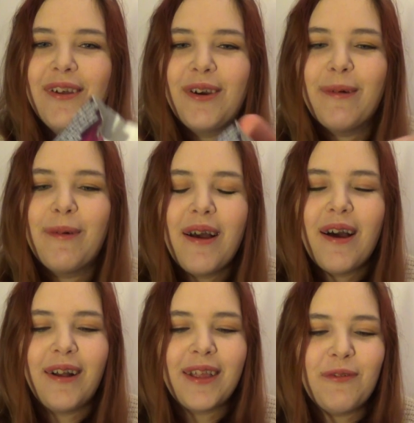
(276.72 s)
Look, I
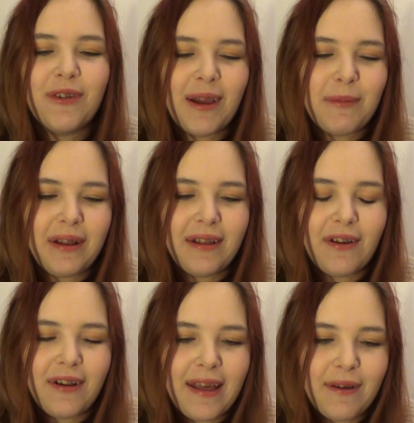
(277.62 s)
don't even know how many
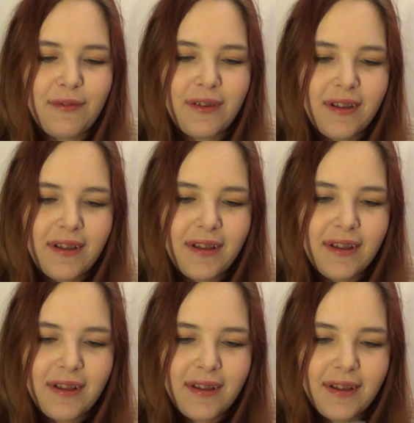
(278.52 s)
there are left.
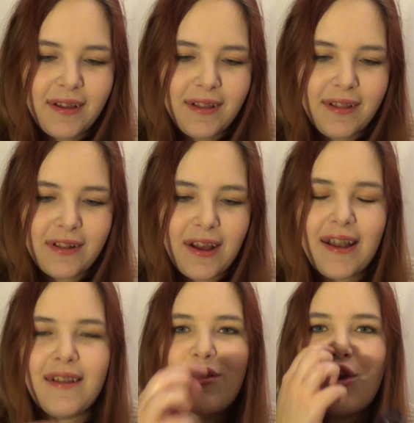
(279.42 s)
There's
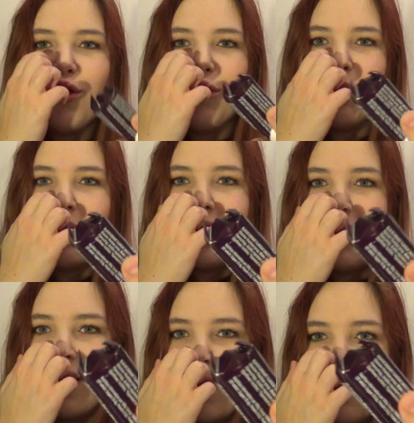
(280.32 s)
like two
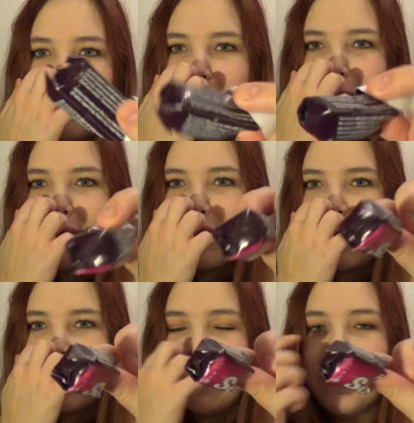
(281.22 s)
in there, maybe
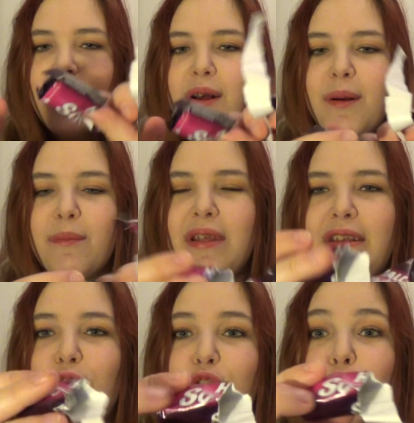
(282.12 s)
three. But
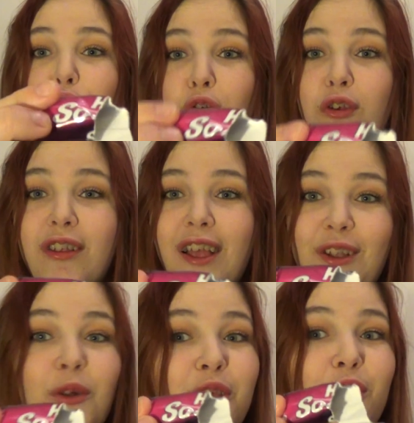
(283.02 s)
these are soothers,
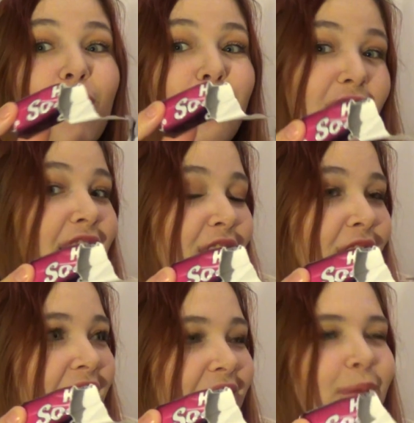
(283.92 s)
not that you can
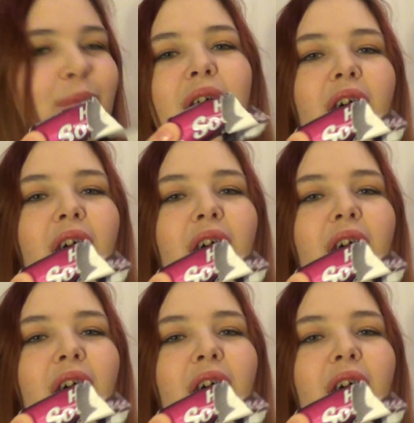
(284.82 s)
recognise them,